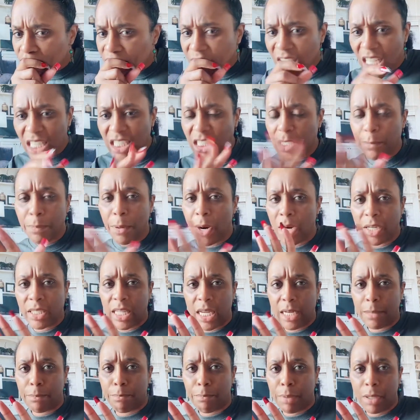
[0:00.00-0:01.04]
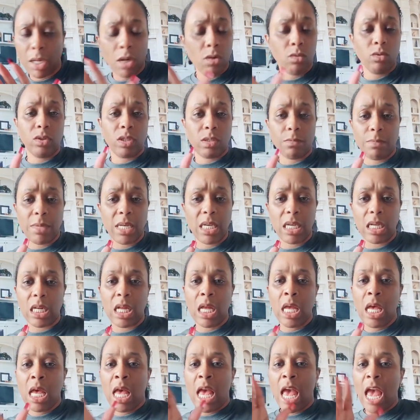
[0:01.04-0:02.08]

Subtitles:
That's the part that blows me.